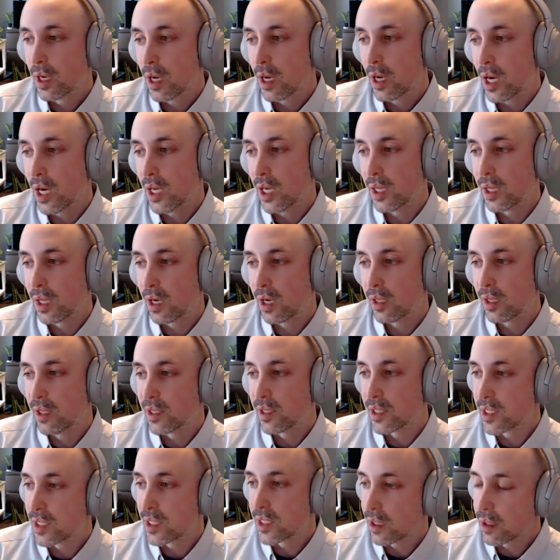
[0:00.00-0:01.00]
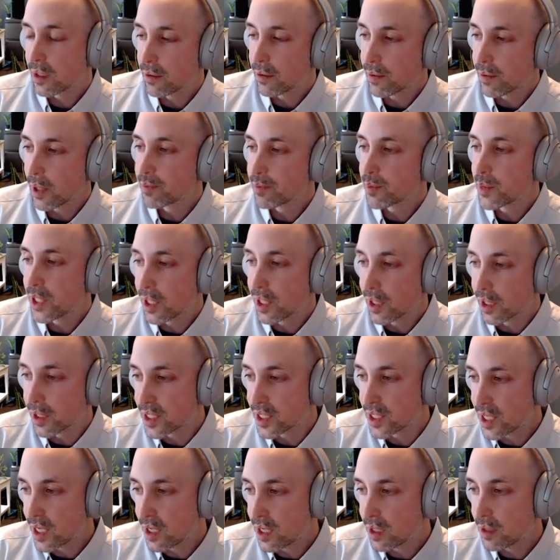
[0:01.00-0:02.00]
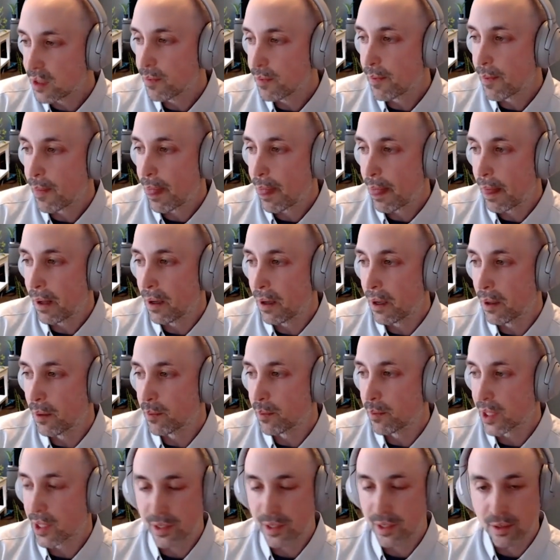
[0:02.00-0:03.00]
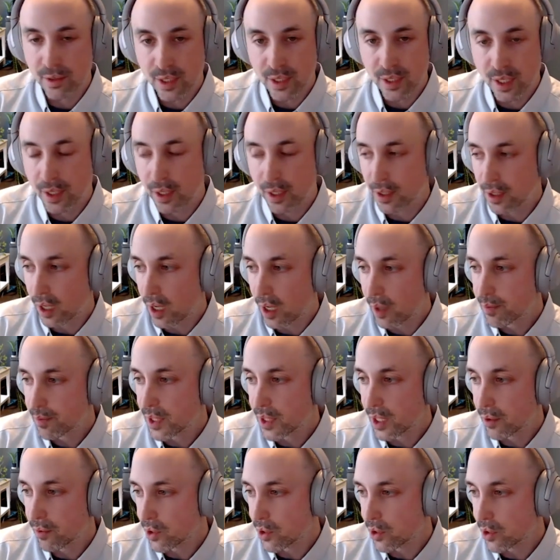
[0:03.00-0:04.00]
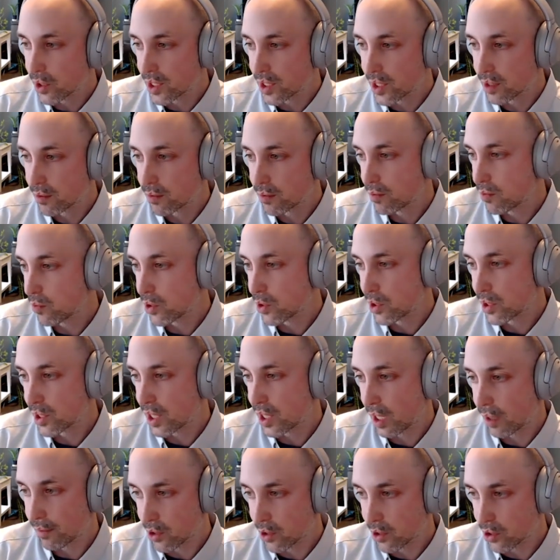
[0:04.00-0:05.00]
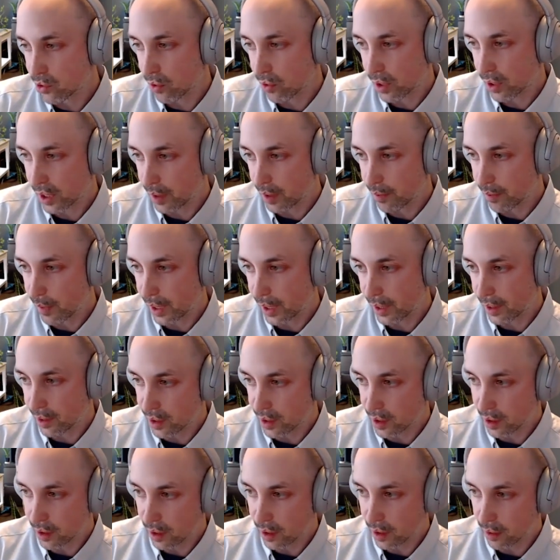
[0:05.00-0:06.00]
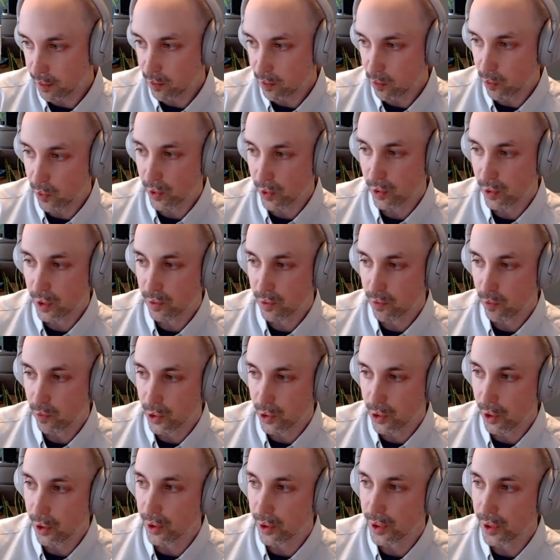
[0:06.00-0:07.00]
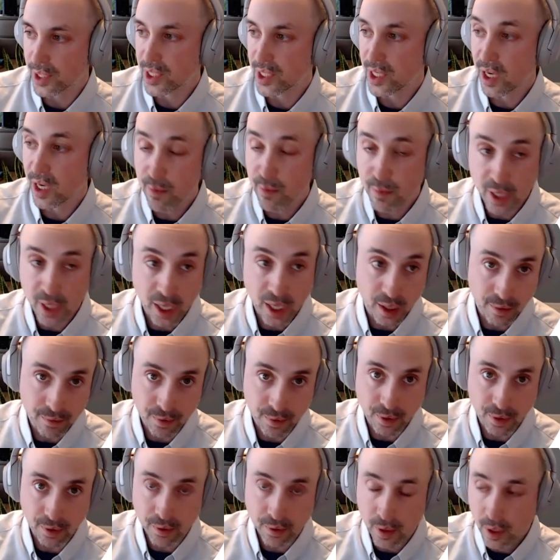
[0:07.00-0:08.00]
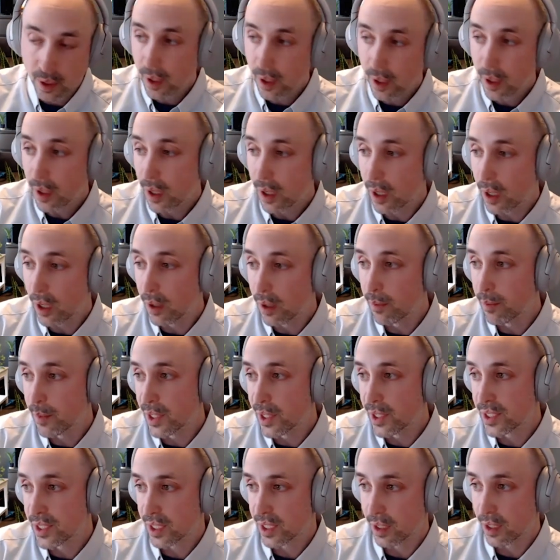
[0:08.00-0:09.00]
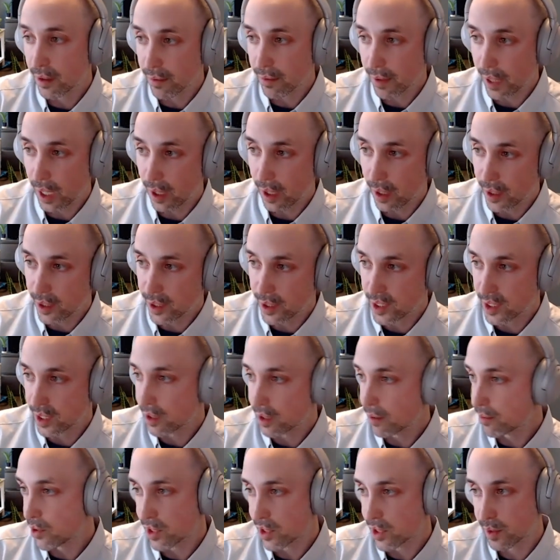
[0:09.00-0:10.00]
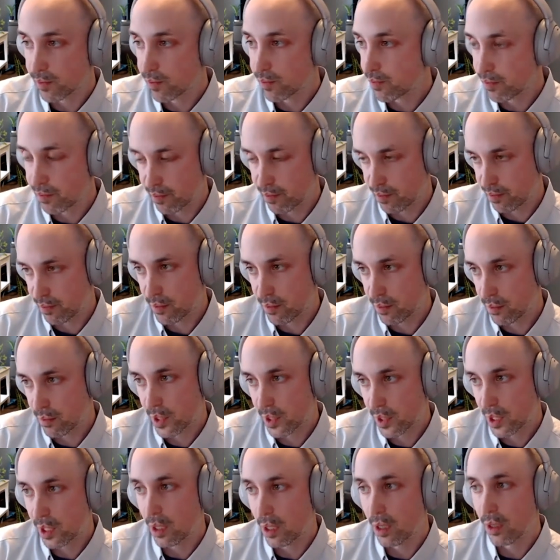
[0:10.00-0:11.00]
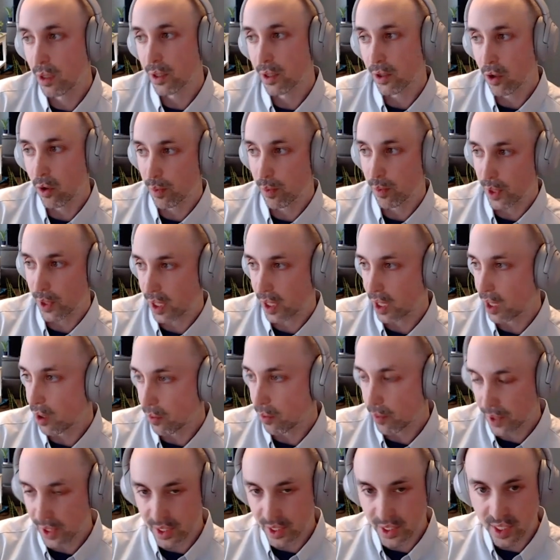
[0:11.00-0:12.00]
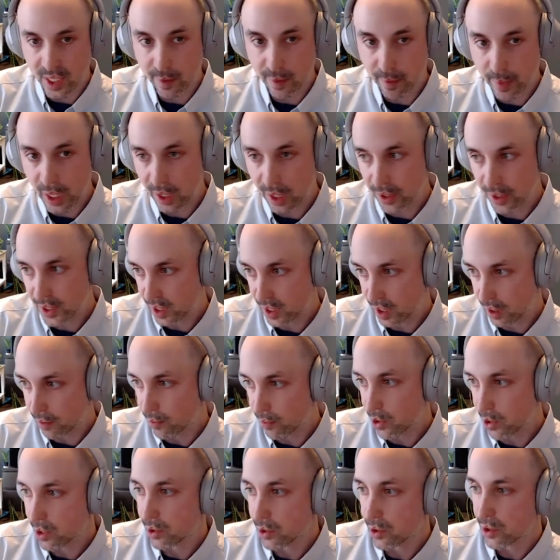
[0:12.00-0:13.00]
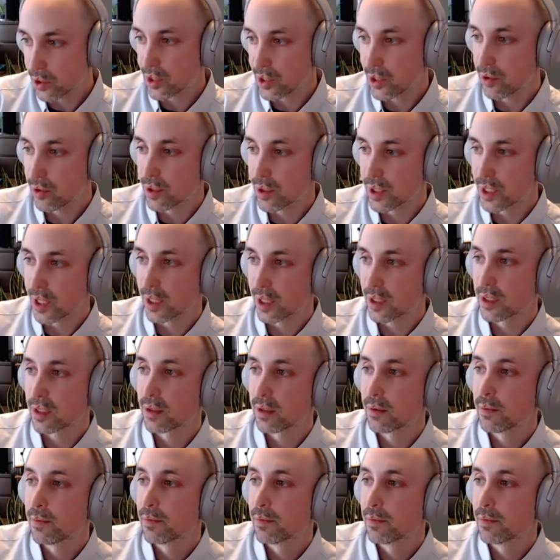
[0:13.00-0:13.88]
And then instead of updating state, because there's nothing to update, we just have this shortcut method to return the same behavior instead of just calling open account with the same balance again. We can just use this.